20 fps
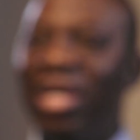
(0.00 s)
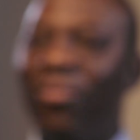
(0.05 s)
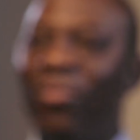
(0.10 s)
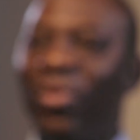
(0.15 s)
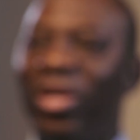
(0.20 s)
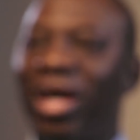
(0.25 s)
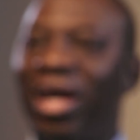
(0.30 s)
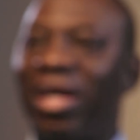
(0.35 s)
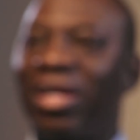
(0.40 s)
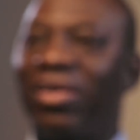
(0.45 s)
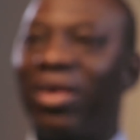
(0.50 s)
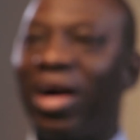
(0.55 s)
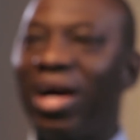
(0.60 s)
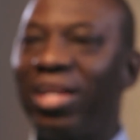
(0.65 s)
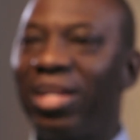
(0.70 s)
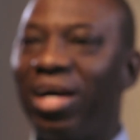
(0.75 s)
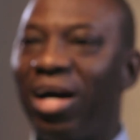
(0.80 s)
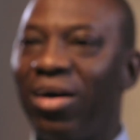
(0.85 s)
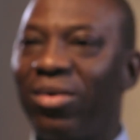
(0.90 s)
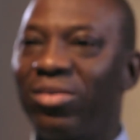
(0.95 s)
when I
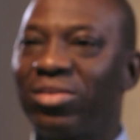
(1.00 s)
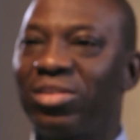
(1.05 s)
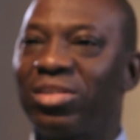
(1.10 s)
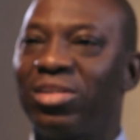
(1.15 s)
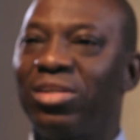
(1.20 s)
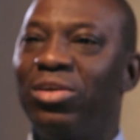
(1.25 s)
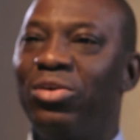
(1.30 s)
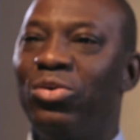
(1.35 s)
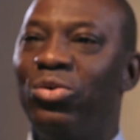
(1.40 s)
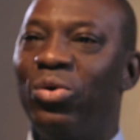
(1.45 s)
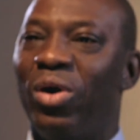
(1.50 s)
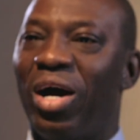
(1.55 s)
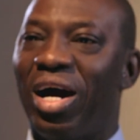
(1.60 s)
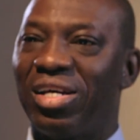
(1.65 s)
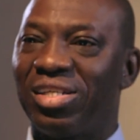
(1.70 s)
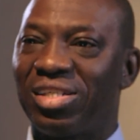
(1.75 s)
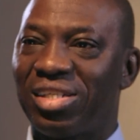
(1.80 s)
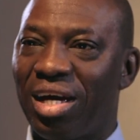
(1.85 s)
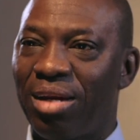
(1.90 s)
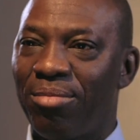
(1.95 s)
cried out, you
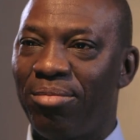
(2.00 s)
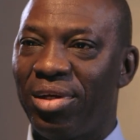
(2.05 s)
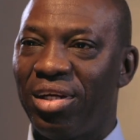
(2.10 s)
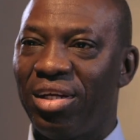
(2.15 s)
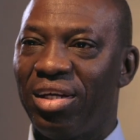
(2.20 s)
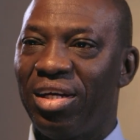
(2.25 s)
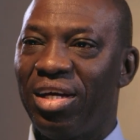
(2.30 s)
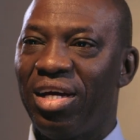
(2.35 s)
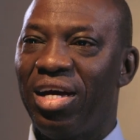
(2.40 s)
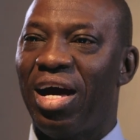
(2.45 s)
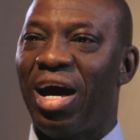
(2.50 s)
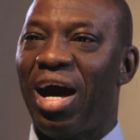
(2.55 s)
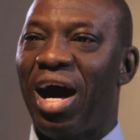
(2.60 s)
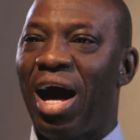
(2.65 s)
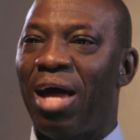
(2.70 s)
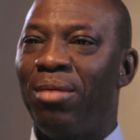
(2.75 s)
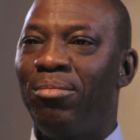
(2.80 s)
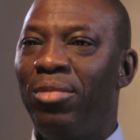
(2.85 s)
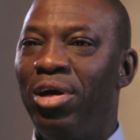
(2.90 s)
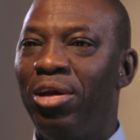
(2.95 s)
answered me
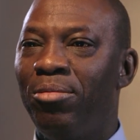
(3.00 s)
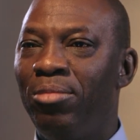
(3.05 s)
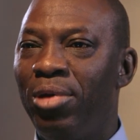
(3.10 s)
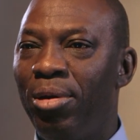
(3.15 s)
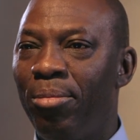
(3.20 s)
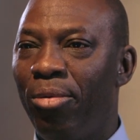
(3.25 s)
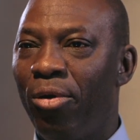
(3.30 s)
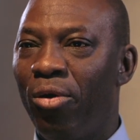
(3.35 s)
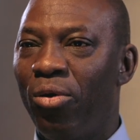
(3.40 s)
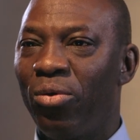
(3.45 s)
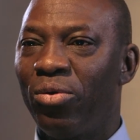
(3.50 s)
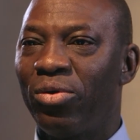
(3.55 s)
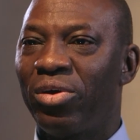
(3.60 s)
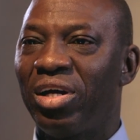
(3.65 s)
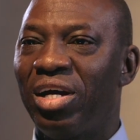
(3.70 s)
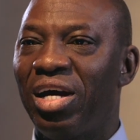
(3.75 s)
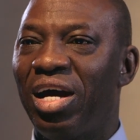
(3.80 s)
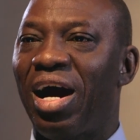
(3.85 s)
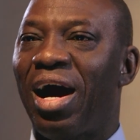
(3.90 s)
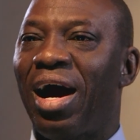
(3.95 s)
and made me bold
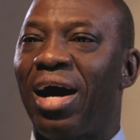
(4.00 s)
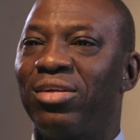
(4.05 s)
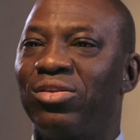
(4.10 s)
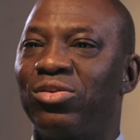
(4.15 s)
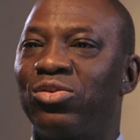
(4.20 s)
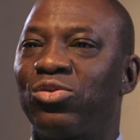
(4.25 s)
and